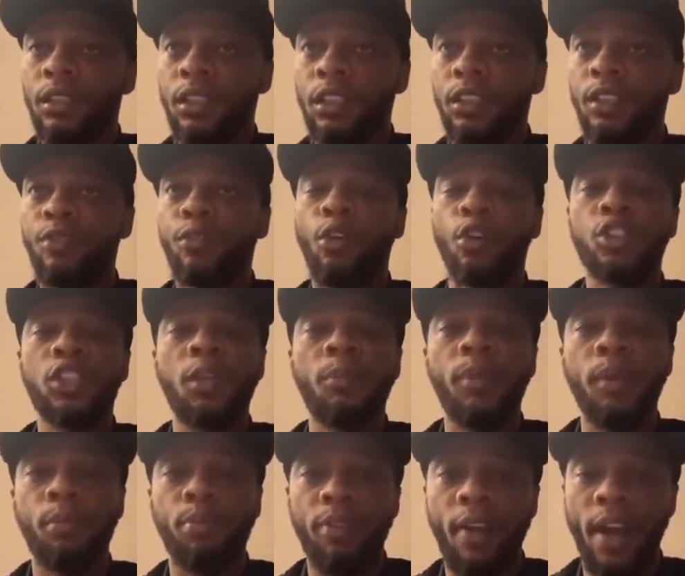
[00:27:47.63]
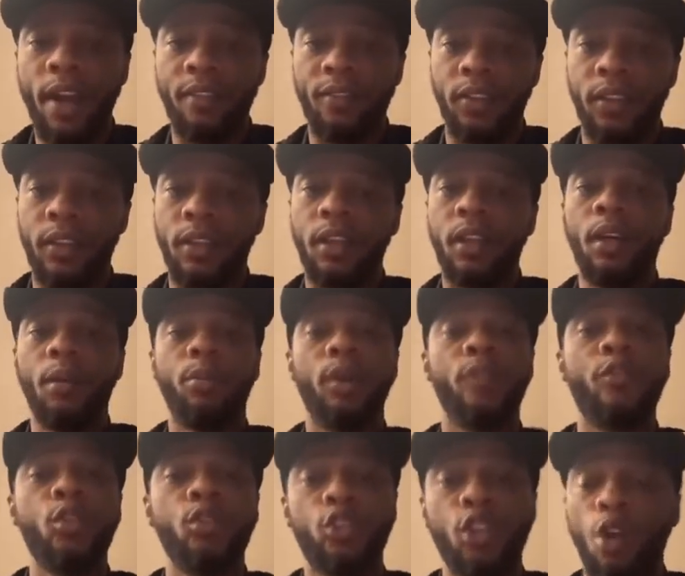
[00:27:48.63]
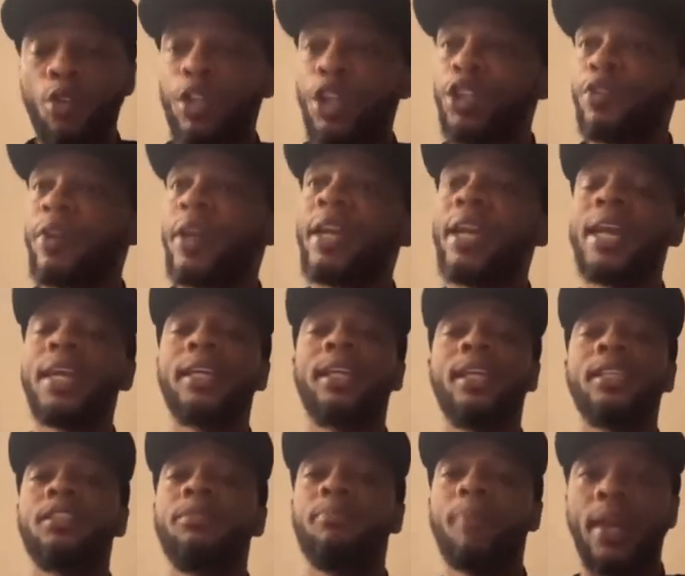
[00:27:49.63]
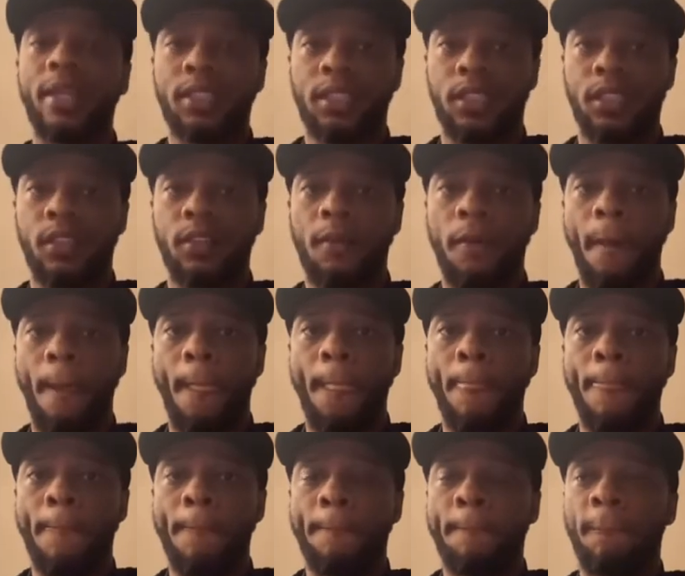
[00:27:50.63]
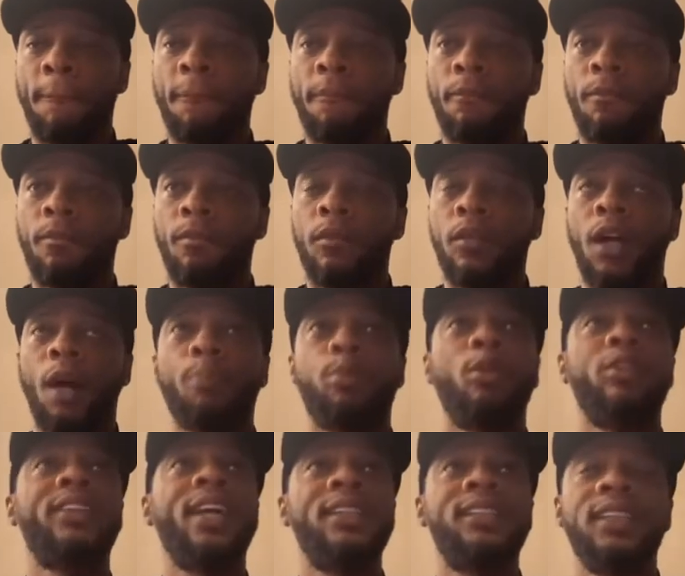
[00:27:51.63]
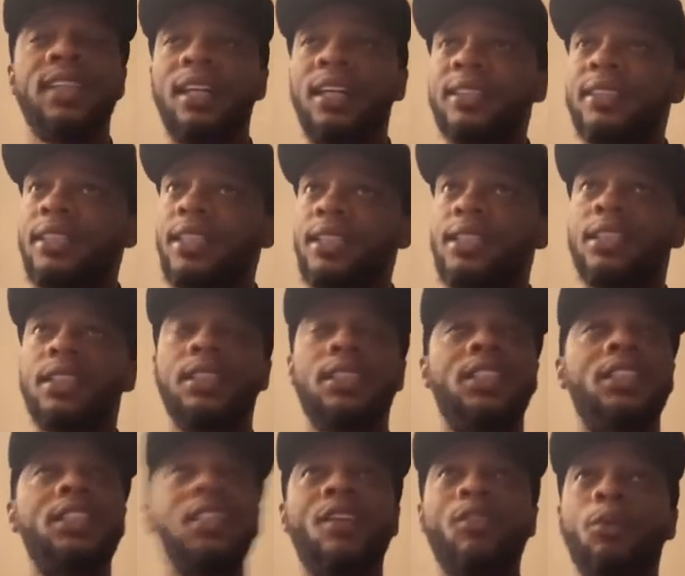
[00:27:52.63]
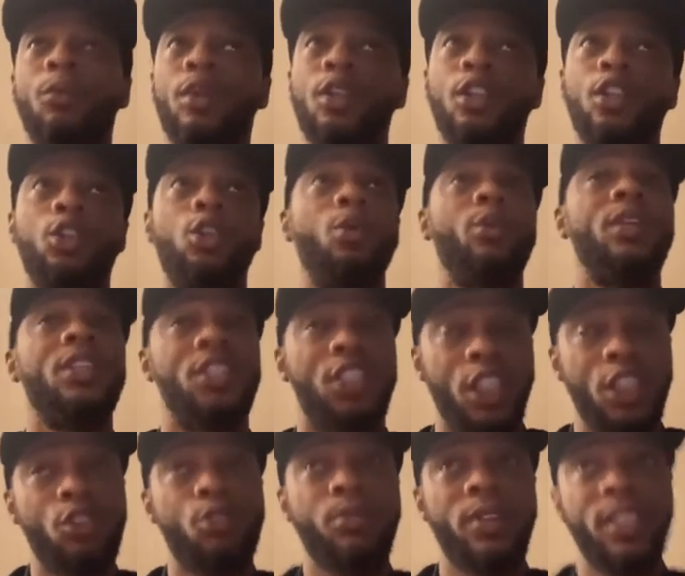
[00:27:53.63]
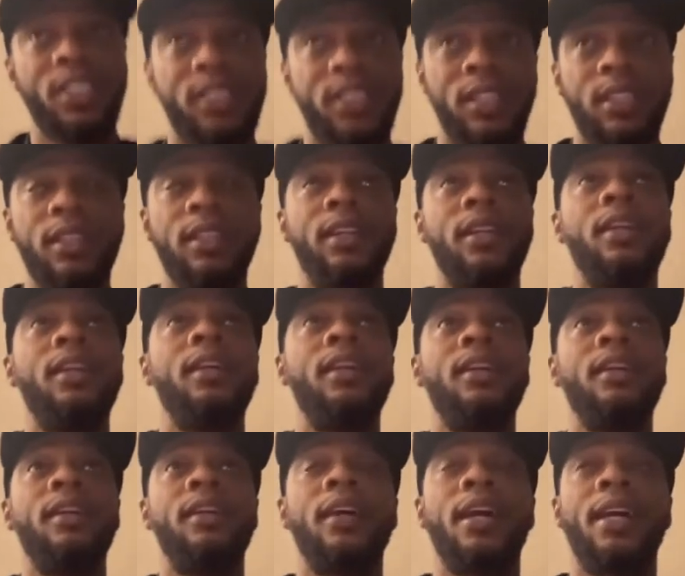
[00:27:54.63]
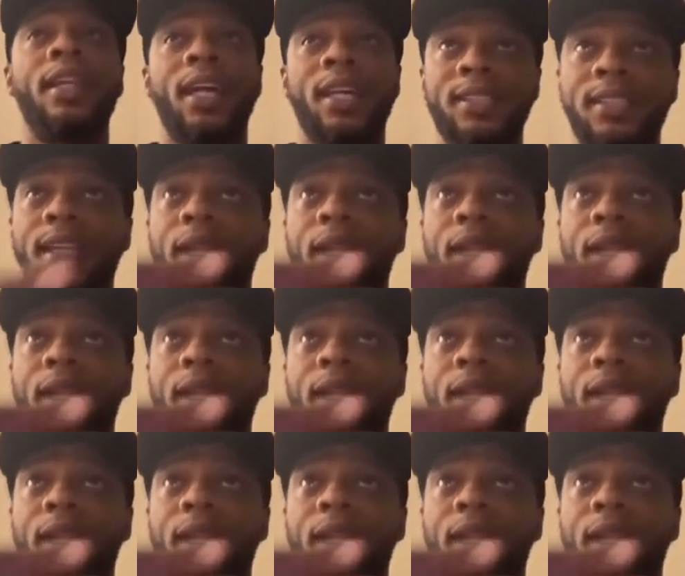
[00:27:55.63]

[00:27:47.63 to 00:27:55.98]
the divorce could be private. But if you don't agree, it gets messy. I brought that to her attention. She never wanted to do it. Just recent, and I